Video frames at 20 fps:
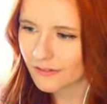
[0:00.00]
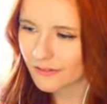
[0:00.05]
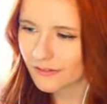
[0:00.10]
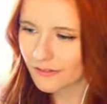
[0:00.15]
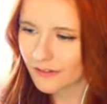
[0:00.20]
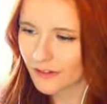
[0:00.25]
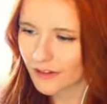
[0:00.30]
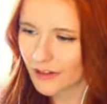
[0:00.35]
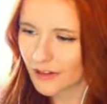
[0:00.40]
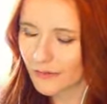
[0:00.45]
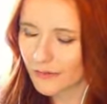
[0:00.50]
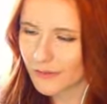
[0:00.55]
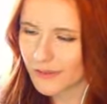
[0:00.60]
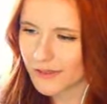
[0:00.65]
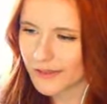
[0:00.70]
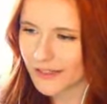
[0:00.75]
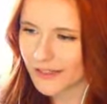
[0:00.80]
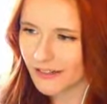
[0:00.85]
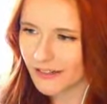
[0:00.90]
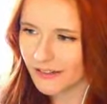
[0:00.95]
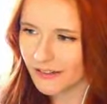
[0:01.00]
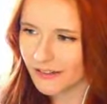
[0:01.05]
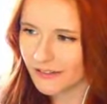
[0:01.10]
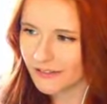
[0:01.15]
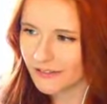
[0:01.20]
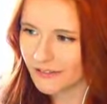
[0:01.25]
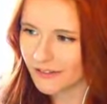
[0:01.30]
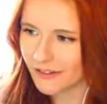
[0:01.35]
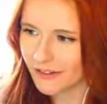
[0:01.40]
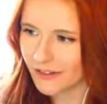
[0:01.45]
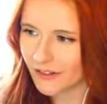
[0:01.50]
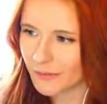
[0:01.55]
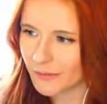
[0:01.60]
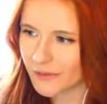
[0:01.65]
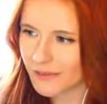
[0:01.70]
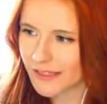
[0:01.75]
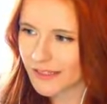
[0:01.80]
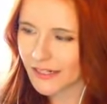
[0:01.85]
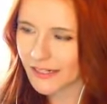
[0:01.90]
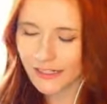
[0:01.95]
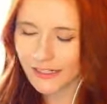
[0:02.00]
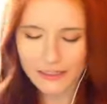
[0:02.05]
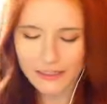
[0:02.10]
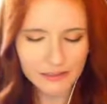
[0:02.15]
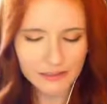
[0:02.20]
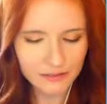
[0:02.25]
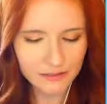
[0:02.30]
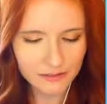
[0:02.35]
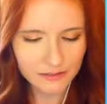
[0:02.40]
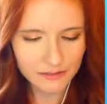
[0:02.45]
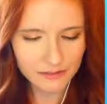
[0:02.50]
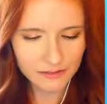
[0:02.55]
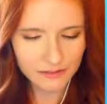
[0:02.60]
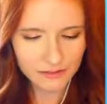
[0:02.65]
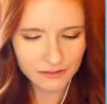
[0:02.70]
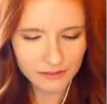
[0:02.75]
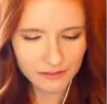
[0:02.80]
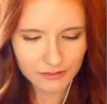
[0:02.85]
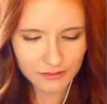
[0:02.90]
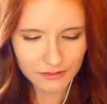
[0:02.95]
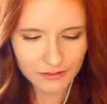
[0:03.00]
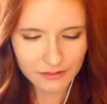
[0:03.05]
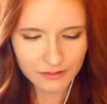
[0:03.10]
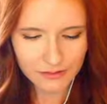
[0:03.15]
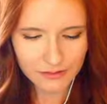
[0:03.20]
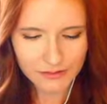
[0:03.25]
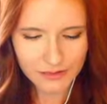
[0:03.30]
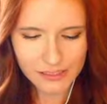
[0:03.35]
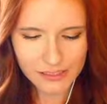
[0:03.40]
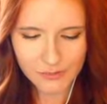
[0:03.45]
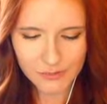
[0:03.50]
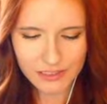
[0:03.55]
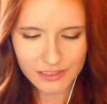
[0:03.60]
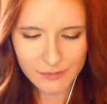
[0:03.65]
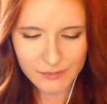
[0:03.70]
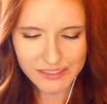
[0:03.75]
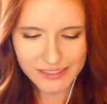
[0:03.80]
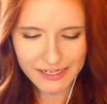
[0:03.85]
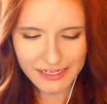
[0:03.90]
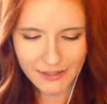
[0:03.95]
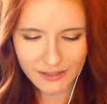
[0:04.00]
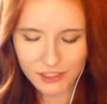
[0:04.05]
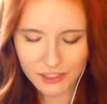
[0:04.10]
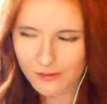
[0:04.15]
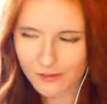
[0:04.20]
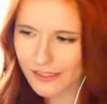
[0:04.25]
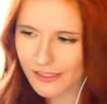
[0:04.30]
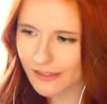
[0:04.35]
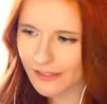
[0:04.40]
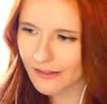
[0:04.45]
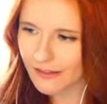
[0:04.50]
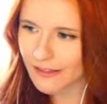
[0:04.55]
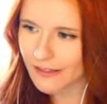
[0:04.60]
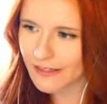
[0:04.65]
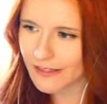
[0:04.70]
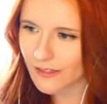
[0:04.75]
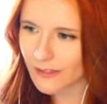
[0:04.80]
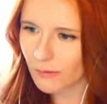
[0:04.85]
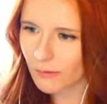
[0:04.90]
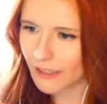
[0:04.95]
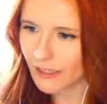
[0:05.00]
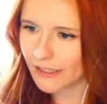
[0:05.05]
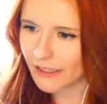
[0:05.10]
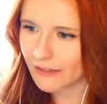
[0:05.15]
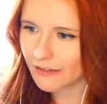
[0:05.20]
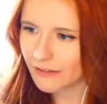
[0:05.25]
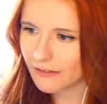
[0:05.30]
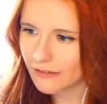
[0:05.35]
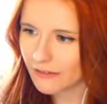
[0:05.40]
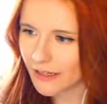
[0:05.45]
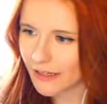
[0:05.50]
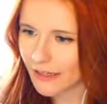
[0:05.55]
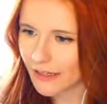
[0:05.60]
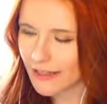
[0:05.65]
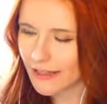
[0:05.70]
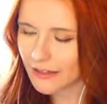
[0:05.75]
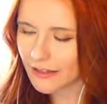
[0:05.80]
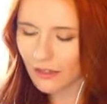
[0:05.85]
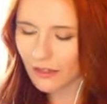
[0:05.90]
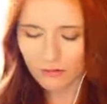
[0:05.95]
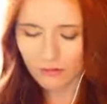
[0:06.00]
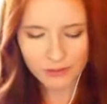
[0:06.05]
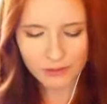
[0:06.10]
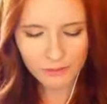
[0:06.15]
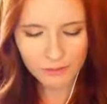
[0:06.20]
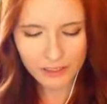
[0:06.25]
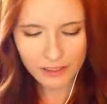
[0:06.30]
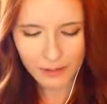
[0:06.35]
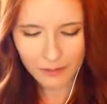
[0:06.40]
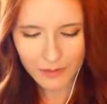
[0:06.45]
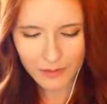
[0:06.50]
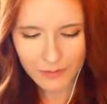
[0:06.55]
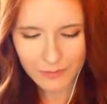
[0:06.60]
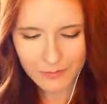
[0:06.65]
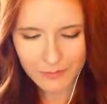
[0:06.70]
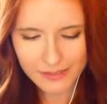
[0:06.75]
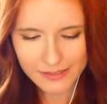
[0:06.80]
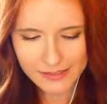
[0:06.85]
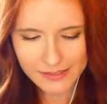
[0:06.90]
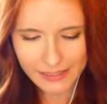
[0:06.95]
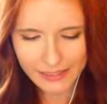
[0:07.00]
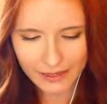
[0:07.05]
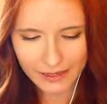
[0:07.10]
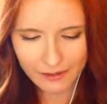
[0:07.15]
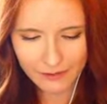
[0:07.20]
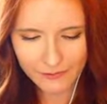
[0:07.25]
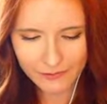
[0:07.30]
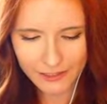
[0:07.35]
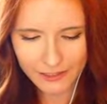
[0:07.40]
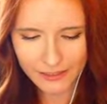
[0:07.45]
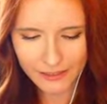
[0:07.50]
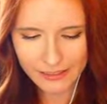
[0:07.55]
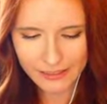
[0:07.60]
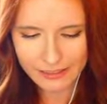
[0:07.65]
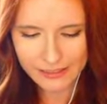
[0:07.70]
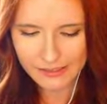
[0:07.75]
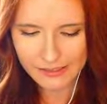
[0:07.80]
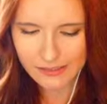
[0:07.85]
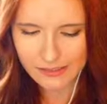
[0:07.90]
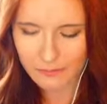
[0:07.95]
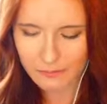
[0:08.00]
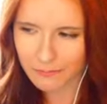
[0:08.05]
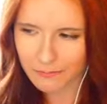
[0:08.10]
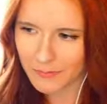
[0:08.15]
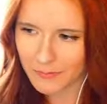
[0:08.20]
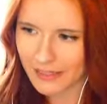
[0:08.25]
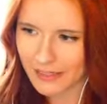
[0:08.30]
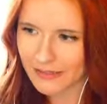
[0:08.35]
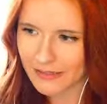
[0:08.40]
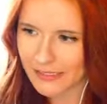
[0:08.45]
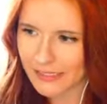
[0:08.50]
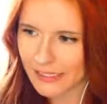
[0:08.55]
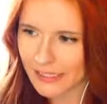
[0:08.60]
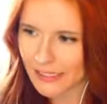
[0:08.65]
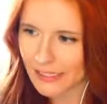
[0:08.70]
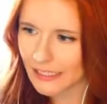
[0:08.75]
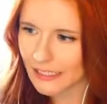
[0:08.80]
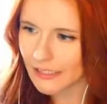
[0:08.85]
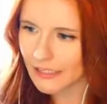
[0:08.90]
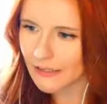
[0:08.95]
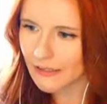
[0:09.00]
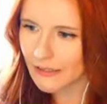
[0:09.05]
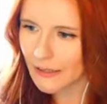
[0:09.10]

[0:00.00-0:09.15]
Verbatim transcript: Almost there, almost there. So once Pistachio's in this one, I think the only one I'll be missing out of here is Minty. Minty.